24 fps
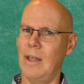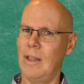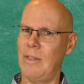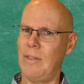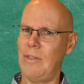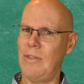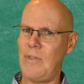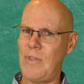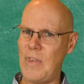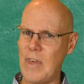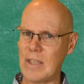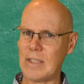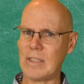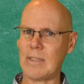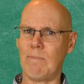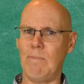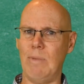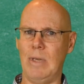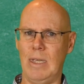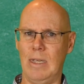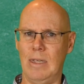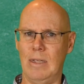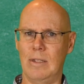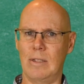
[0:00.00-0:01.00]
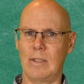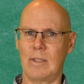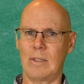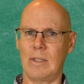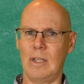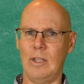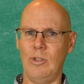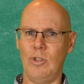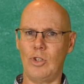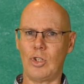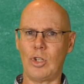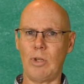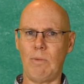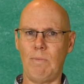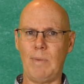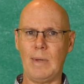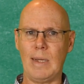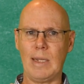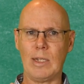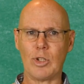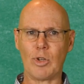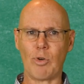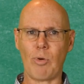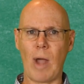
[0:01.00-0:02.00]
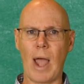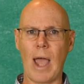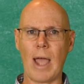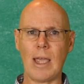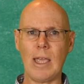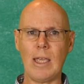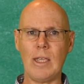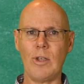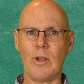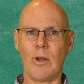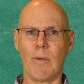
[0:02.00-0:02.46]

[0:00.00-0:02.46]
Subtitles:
This means that you should be tracking